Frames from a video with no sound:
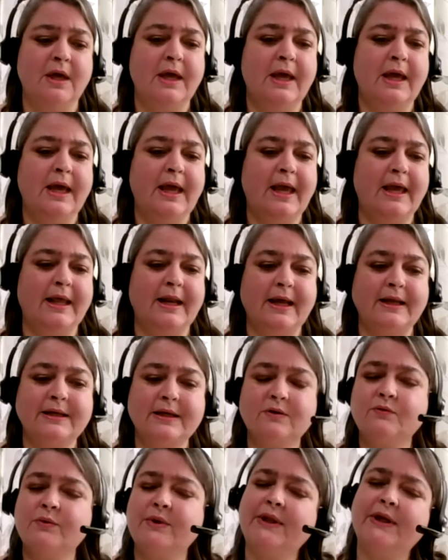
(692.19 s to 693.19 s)
And I
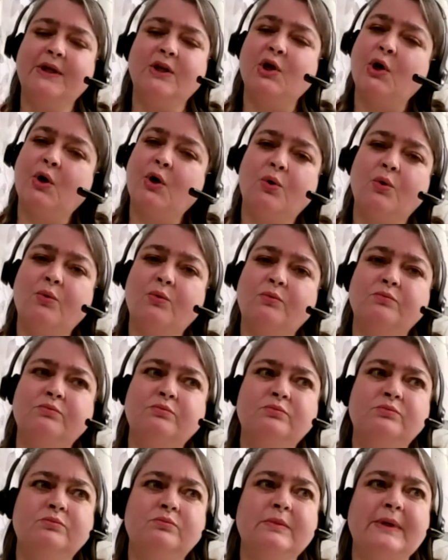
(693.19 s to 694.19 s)
didn't really know
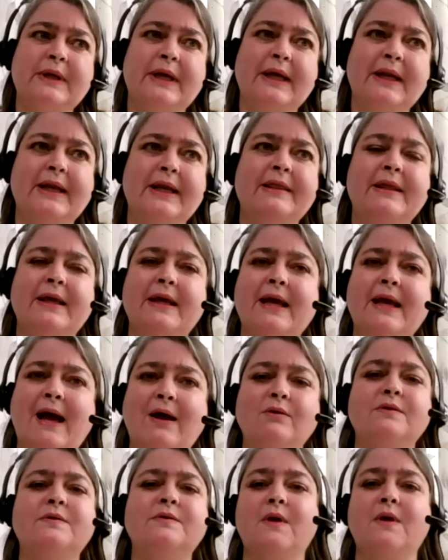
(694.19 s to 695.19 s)
anything
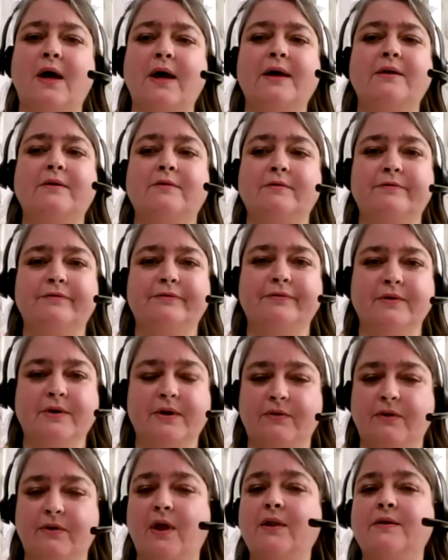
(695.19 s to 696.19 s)
outside of
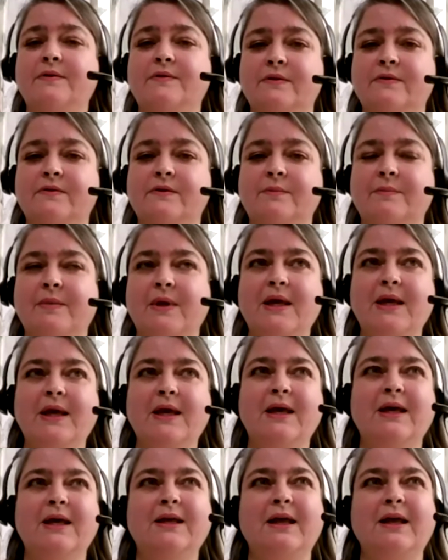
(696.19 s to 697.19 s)
Catholicism.
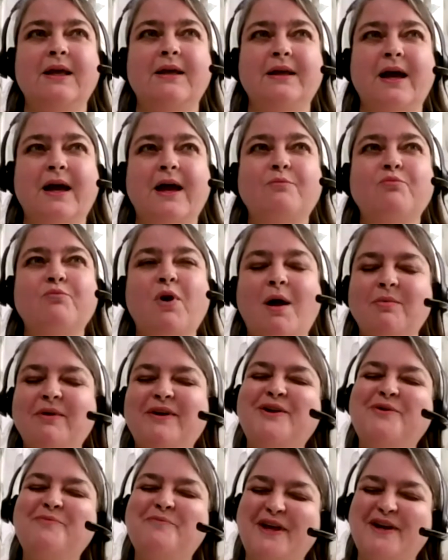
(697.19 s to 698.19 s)
I probably
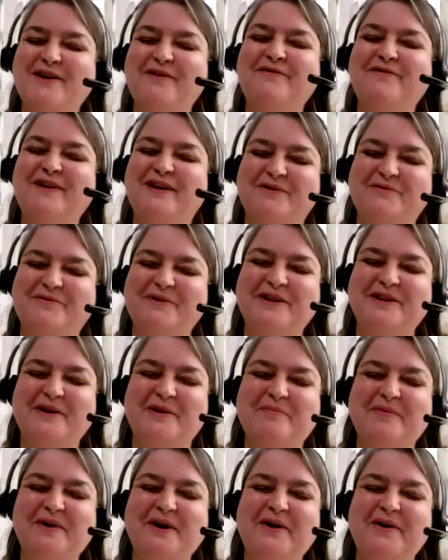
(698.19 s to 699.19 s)
could have benefited with a
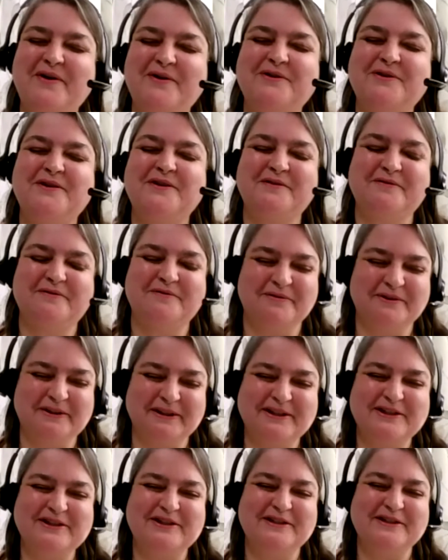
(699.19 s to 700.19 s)
comparative
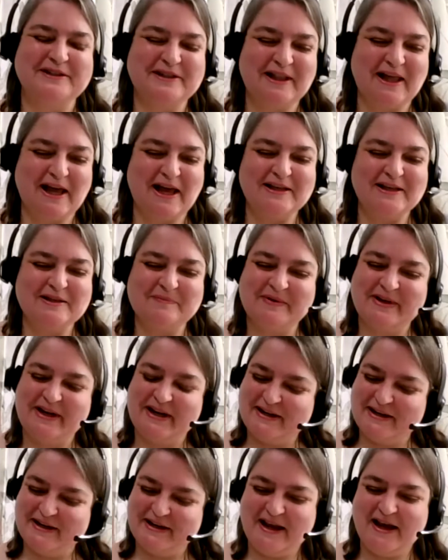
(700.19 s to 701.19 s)
religions class, but I
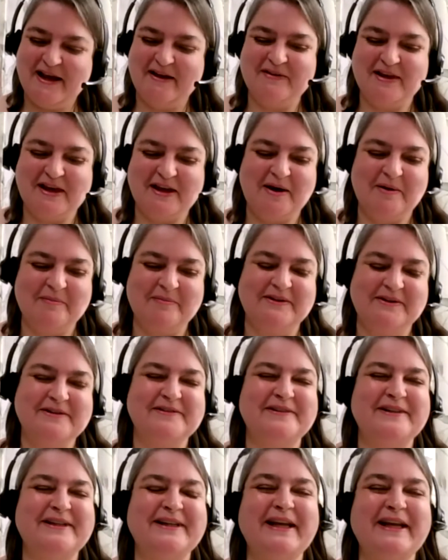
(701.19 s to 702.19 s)
didn't have that
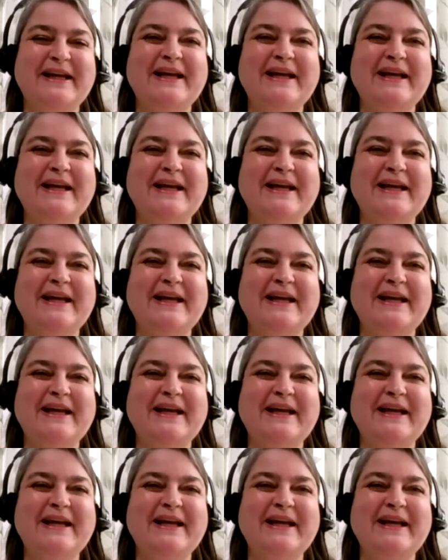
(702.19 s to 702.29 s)
opportunity.